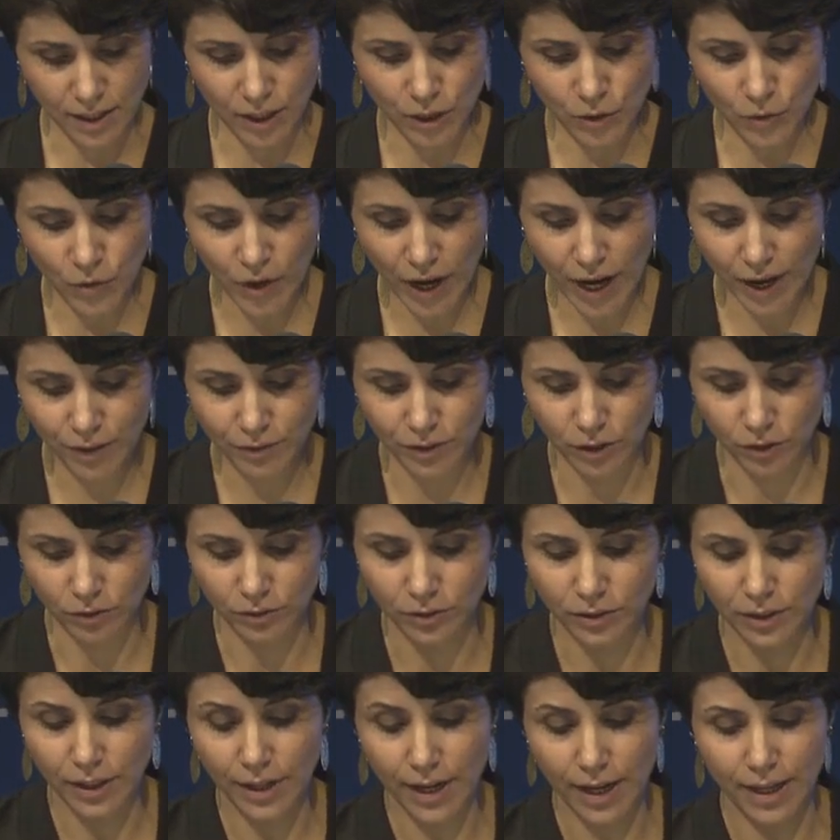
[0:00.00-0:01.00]
engraved
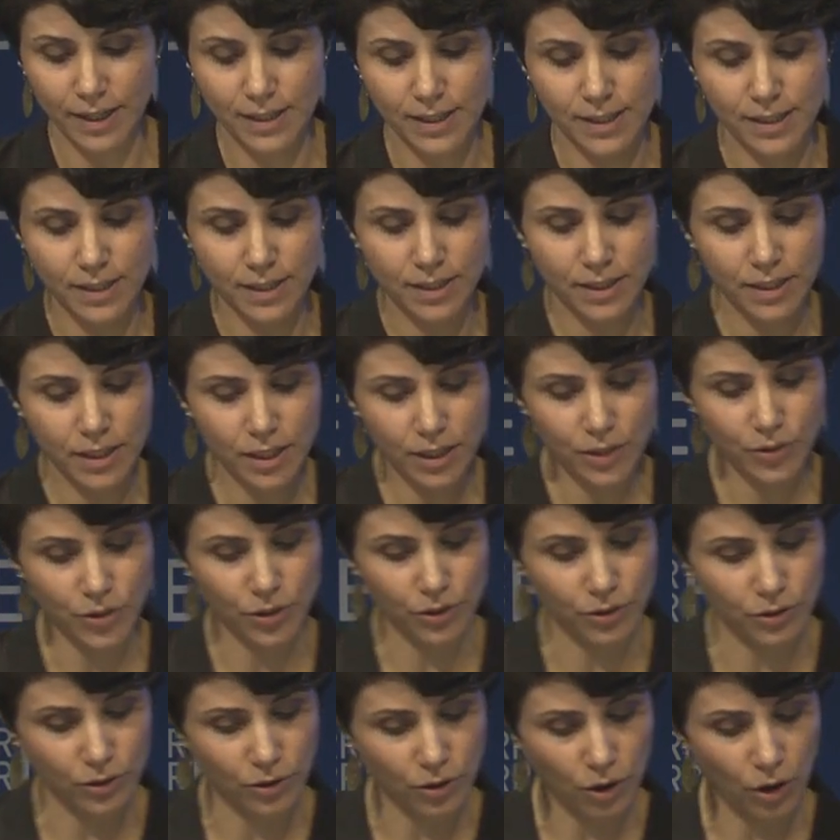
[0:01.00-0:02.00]
on the
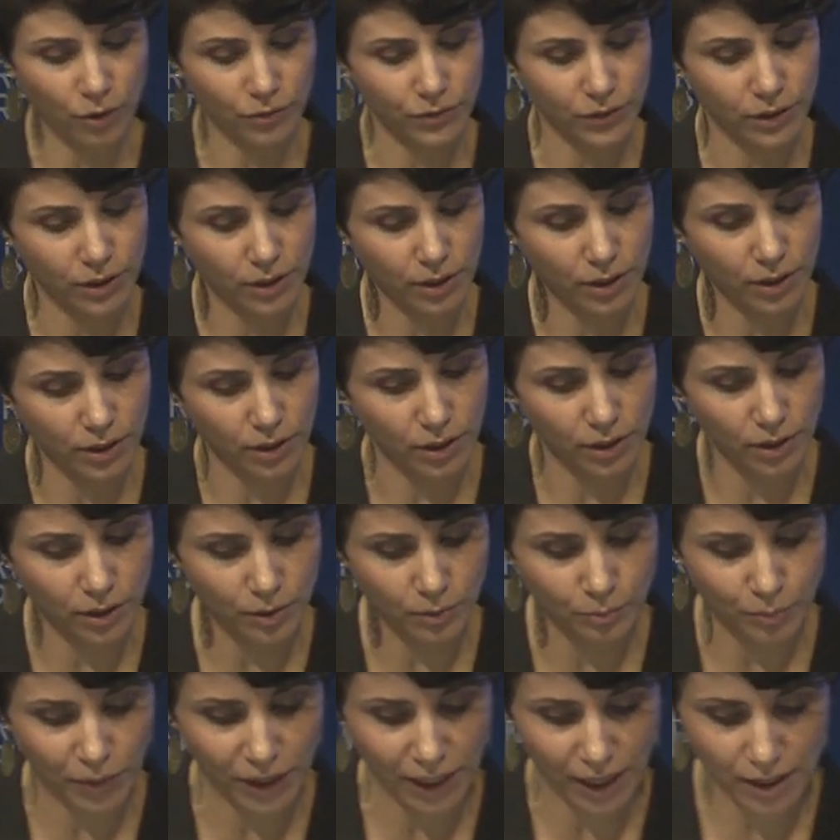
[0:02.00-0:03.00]
exterior of
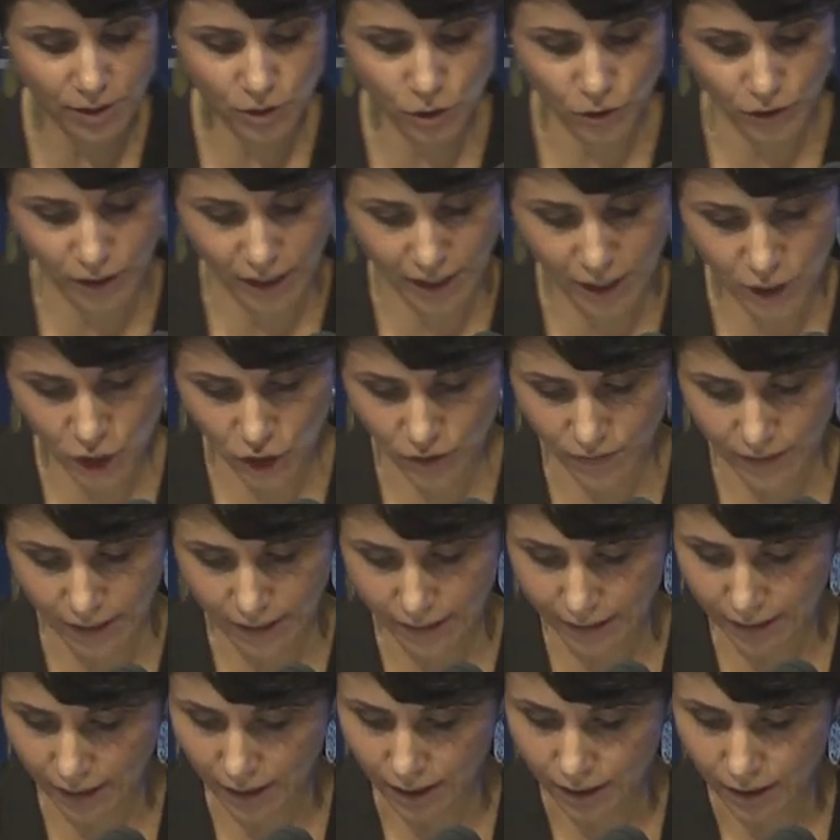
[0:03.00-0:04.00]
the Palazzo della
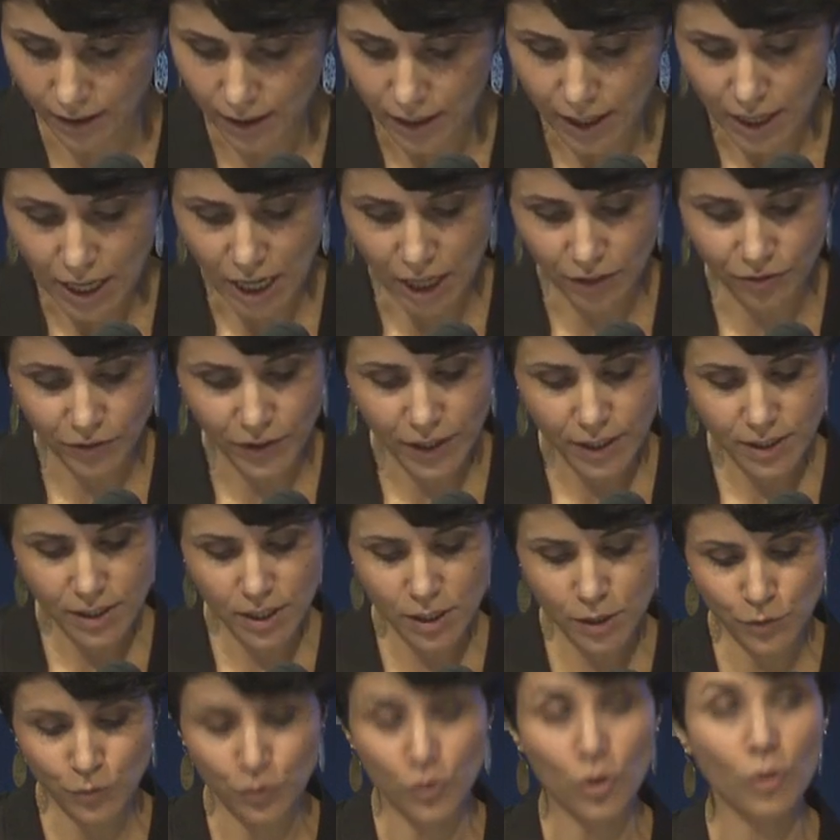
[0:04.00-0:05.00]
Civiltà, a
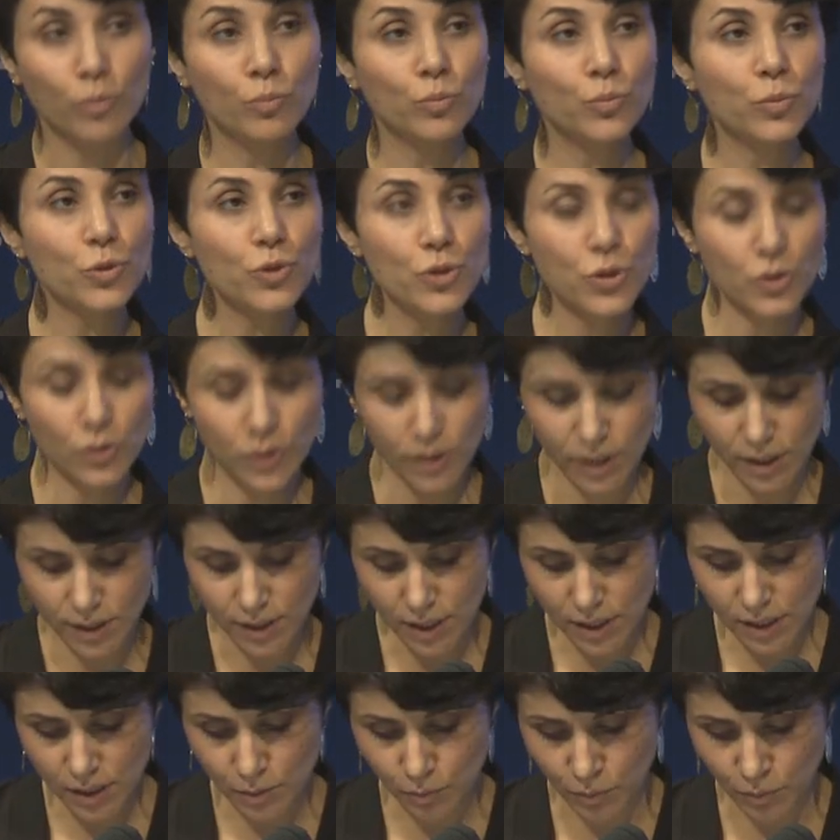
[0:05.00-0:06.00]
phrases from Mussolini's